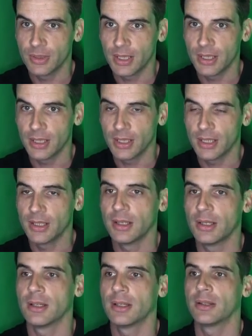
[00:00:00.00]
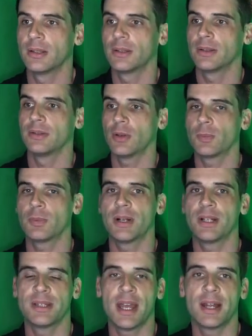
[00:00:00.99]
the
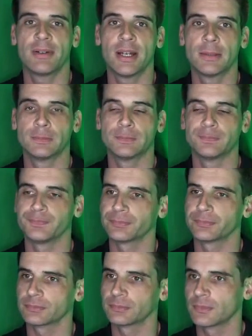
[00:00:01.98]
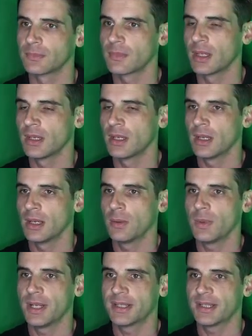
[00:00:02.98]
operator area, we
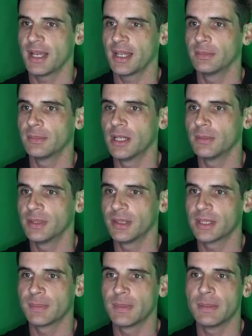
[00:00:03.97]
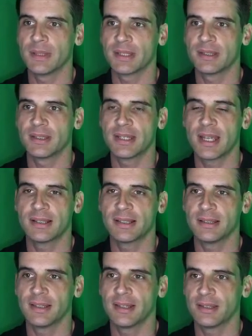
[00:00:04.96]
can see at the moment SMEMA is detecting
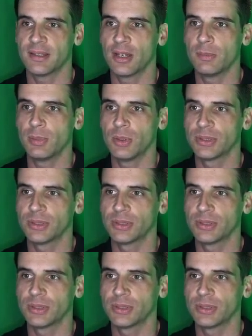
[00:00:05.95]
that there's no board.